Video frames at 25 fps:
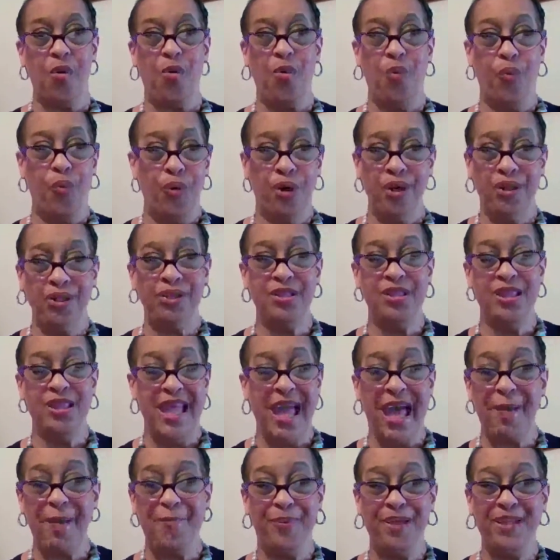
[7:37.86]
Wouldn't
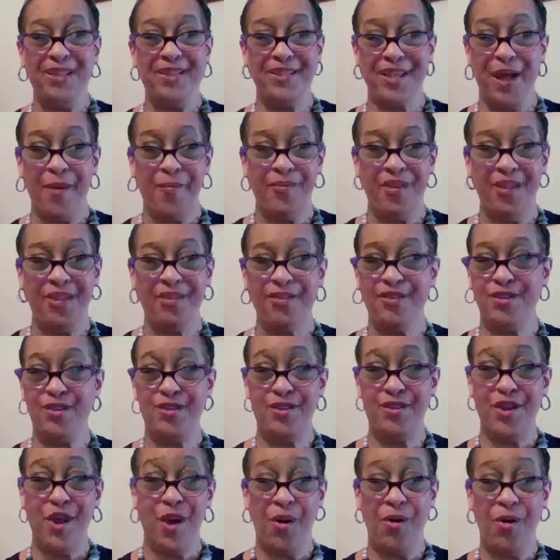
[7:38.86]
that be something to
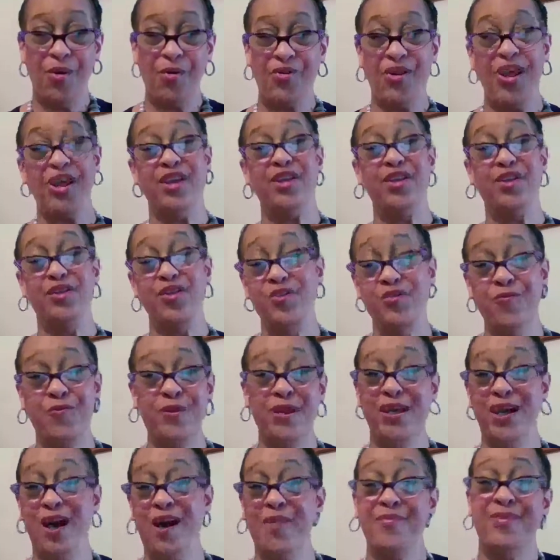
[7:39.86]
know that you
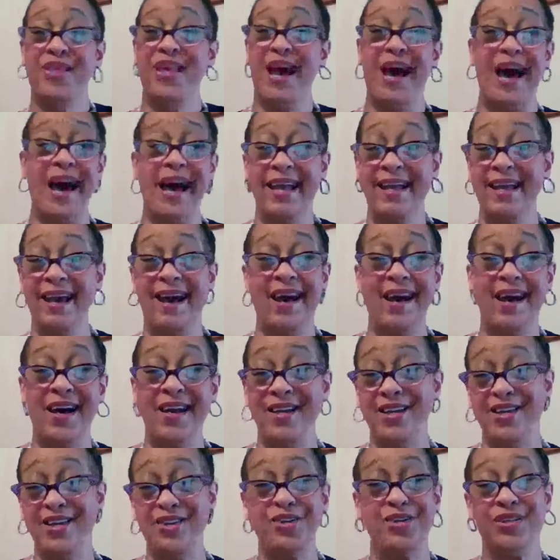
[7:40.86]
become the
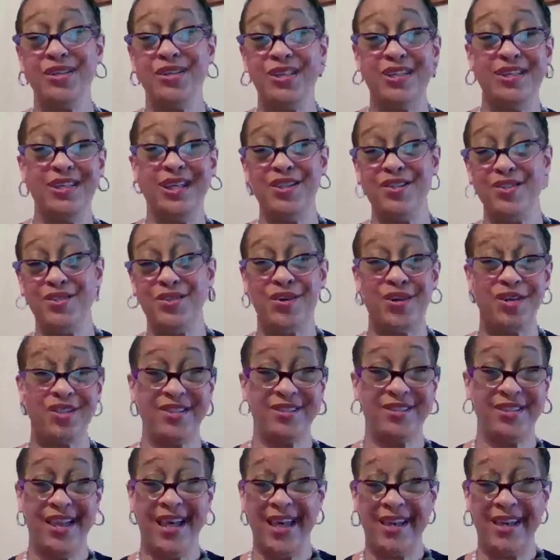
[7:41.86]
icon in your teenage
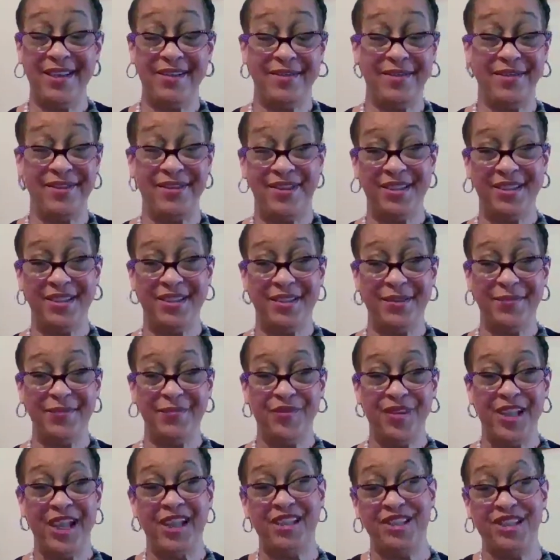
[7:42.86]
daughter's life?
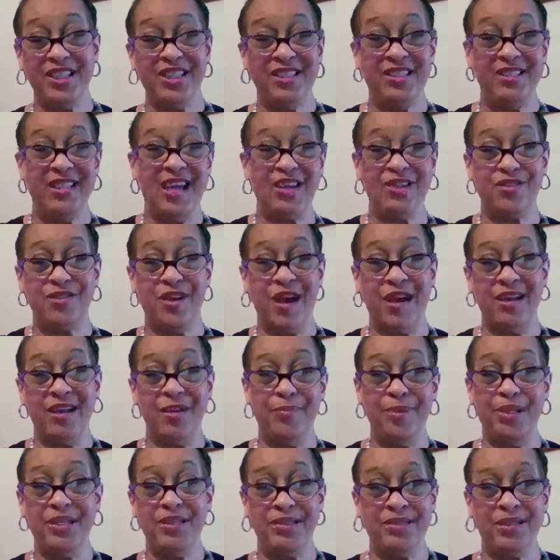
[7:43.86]
And she's not trying to
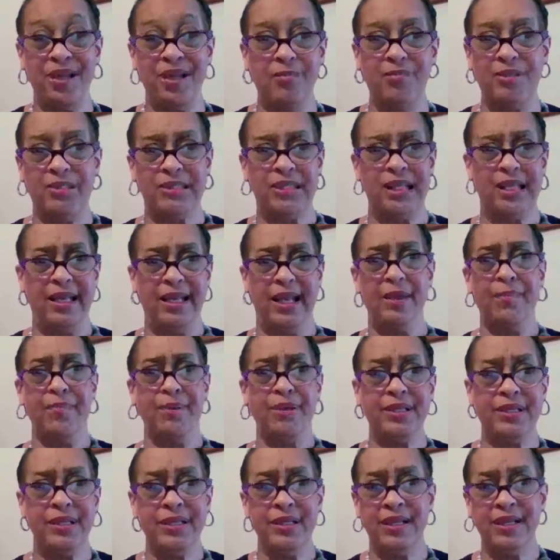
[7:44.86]
be some
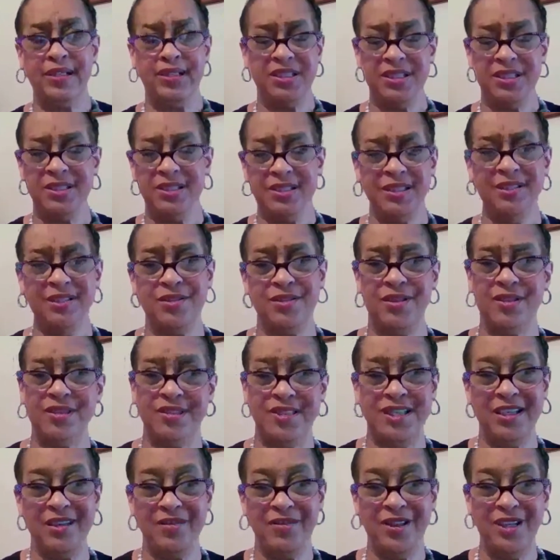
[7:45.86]
celebrity that she sees on
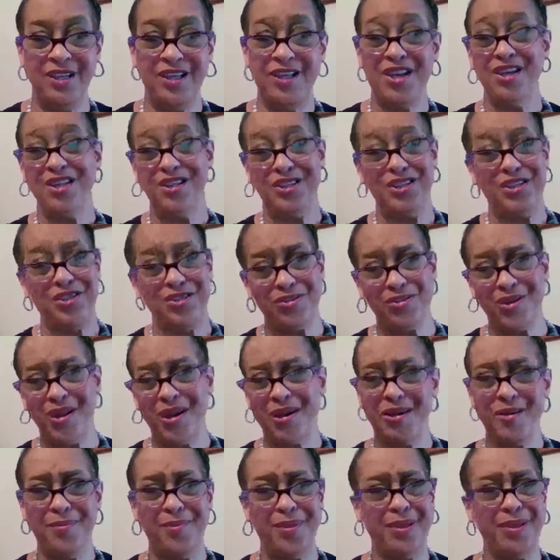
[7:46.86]
TV. She's
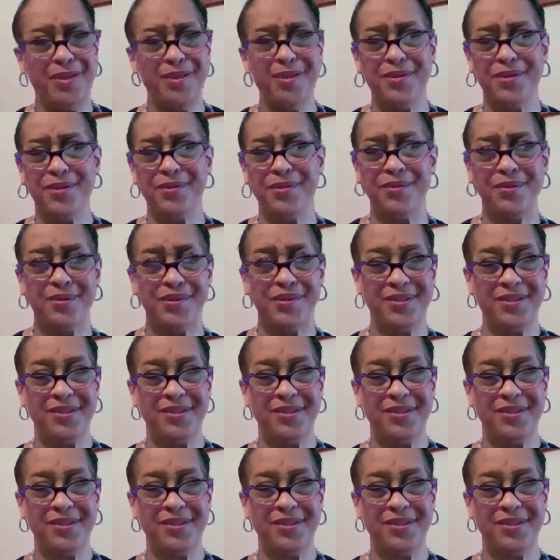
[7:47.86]
trying to be you.